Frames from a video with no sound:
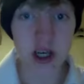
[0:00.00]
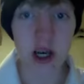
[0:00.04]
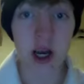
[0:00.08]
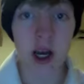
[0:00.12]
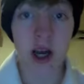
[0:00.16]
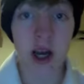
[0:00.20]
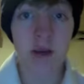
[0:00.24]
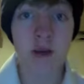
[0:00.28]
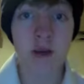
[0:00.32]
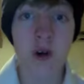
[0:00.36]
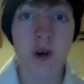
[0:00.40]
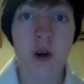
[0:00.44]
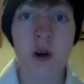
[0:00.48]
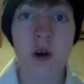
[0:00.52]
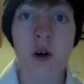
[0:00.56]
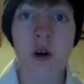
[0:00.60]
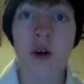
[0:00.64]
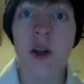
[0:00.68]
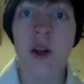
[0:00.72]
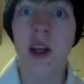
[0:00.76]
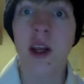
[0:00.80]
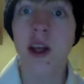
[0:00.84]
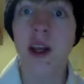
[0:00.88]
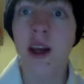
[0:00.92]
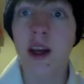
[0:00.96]
I'm
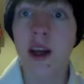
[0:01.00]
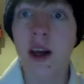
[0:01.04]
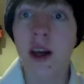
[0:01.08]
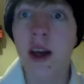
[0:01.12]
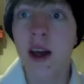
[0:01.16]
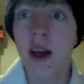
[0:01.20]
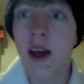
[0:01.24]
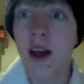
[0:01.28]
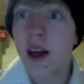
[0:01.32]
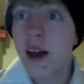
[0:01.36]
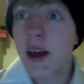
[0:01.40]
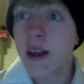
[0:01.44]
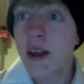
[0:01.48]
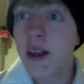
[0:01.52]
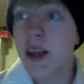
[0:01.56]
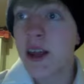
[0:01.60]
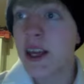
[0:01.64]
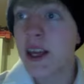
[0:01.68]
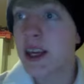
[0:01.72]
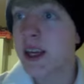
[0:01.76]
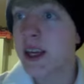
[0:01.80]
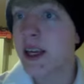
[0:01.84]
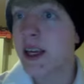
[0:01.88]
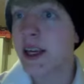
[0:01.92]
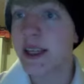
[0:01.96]
calling
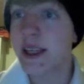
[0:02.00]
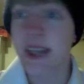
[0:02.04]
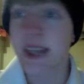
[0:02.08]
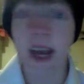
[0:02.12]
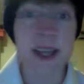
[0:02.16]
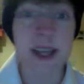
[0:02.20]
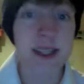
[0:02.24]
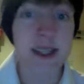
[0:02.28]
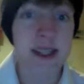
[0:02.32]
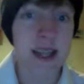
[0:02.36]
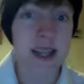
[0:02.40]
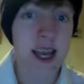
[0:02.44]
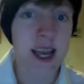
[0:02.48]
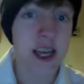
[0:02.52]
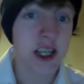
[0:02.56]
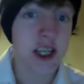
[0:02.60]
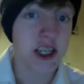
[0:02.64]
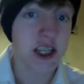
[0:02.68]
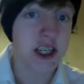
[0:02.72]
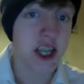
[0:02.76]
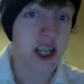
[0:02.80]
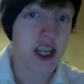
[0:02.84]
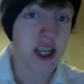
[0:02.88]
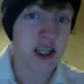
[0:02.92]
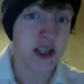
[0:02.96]
the 10
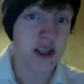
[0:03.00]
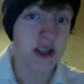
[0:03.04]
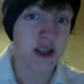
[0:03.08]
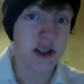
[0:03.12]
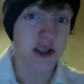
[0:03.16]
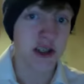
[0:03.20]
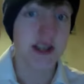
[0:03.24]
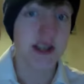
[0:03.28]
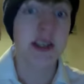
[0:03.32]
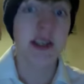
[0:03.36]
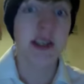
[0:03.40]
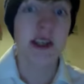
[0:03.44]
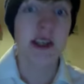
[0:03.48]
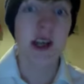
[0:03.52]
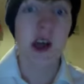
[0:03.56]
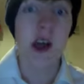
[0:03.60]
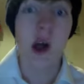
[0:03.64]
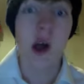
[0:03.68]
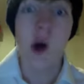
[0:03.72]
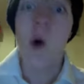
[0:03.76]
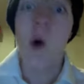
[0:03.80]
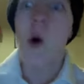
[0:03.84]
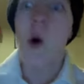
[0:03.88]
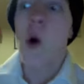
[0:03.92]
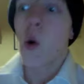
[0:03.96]
sketch sessions,
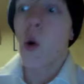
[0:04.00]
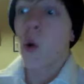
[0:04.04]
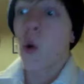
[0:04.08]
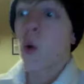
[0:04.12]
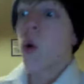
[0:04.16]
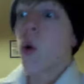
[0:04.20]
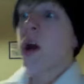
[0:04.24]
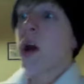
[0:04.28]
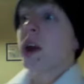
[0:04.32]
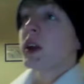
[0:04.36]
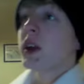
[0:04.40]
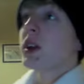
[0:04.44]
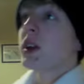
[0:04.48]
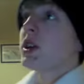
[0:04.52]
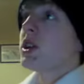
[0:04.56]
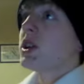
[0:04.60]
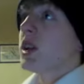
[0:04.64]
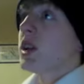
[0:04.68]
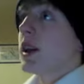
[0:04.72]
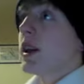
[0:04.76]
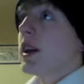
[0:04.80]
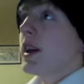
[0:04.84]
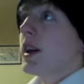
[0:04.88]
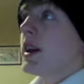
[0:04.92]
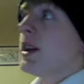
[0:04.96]

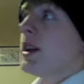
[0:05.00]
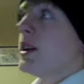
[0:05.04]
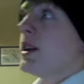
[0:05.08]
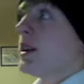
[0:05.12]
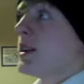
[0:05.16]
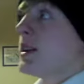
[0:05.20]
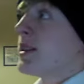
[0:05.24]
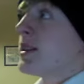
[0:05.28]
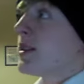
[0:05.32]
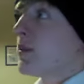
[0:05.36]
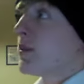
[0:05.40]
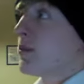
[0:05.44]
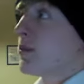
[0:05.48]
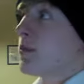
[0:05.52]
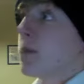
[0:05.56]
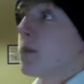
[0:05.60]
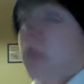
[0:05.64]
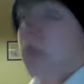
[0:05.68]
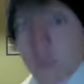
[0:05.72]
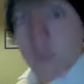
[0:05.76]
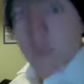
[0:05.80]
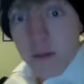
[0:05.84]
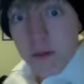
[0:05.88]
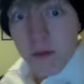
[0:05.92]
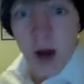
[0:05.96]
which is
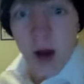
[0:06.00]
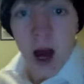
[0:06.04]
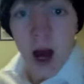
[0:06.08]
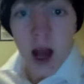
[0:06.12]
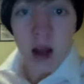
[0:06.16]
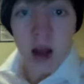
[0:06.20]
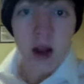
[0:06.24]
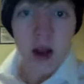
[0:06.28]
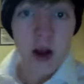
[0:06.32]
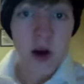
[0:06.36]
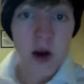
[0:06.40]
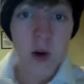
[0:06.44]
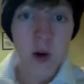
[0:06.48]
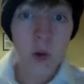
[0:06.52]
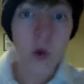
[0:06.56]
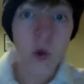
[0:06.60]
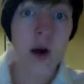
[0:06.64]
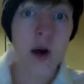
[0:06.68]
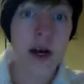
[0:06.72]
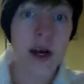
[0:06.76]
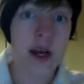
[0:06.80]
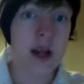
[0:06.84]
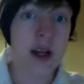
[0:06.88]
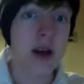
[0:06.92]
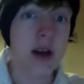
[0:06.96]
my
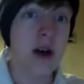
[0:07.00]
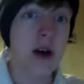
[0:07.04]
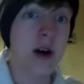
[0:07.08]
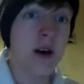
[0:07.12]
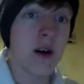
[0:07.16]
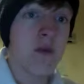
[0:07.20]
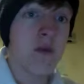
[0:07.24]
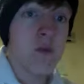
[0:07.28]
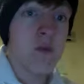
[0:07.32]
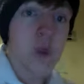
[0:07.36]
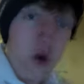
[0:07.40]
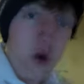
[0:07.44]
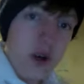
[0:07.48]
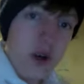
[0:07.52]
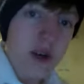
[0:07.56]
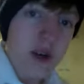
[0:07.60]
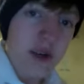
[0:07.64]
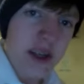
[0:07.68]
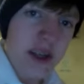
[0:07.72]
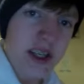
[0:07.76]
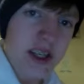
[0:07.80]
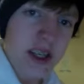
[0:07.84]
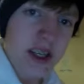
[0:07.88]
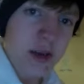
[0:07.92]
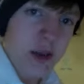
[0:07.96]
way of
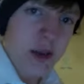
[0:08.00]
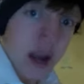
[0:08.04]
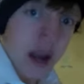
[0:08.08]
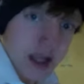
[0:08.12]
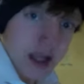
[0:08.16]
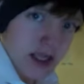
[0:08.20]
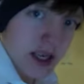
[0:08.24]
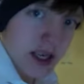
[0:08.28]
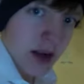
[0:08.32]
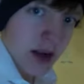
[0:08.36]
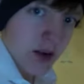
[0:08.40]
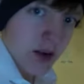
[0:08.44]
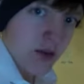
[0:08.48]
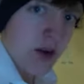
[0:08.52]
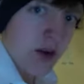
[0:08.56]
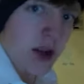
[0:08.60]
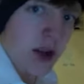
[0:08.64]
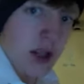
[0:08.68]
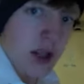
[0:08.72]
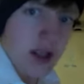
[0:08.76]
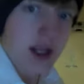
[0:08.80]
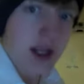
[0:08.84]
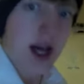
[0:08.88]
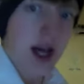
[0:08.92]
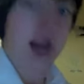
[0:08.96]
motivating myself
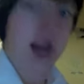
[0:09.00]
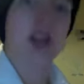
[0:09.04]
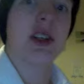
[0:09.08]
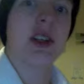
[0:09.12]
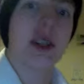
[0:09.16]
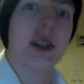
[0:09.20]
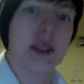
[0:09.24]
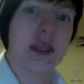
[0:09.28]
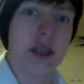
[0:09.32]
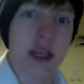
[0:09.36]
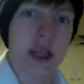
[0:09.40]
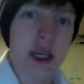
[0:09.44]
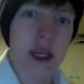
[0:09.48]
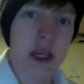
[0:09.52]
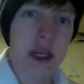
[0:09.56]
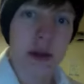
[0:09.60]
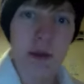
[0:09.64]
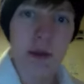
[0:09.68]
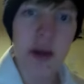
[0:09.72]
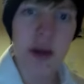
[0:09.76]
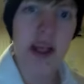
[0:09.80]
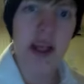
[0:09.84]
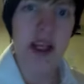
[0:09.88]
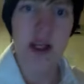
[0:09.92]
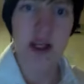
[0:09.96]
to actually
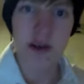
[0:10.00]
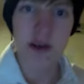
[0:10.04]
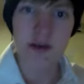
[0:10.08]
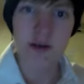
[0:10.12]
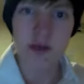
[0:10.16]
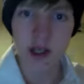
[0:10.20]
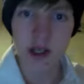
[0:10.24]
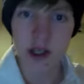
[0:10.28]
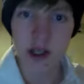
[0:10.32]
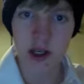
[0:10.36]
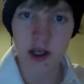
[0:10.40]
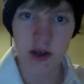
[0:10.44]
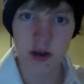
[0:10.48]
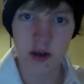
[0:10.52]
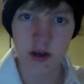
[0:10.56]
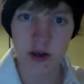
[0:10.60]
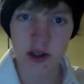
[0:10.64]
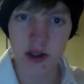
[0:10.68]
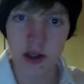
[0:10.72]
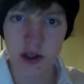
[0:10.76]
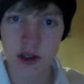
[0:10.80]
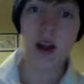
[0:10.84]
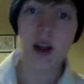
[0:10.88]
make videos.